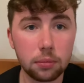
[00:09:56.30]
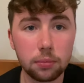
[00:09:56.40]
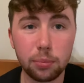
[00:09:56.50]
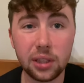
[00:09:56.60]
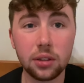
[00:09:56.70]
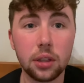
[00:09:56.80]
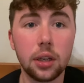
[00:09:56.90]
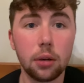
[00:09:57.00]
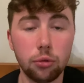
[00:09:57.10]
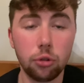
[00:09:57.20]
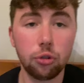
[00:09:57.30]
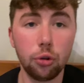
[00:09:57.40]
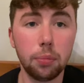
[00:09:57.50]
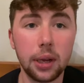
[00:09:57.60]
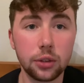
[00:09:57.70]
basically, I'll just show
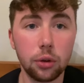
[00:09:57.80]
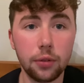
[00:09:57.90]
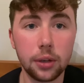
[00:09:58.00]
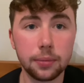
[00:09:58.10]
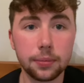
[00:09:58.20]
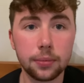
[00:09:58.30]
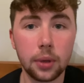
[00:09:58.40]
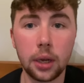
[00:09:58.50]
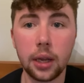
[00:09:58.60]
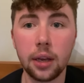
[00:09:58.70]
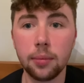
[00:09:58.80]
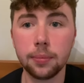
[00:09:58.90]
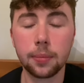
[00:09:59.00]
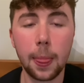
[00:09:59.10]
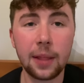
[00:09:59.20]
pics of it.
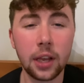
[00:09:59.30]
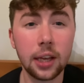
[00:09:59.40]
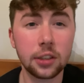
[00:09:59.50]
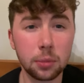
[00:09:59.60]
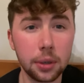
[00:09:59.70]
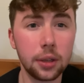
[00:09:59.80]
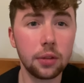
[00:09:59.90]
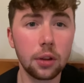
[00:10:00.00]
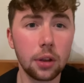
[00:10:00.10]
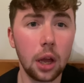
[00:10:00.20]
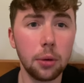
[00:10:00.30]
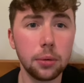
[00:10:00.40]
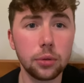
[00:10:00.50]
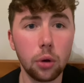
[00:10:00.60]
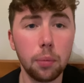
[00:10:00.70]
I think I explained how it
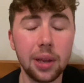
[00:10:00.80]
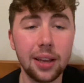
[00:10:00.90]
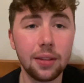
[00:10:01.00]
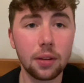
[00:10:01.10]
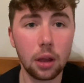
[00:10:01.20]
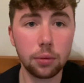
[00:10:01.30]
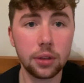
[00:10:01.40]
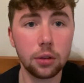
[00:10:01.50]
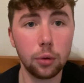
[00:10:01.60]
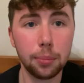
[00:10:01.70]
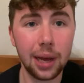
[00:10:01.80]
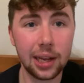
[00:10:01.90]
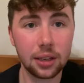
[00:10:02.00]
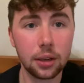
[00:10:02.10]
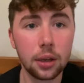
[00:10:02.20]
was all made. I'll need to look
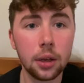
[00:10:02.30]
back.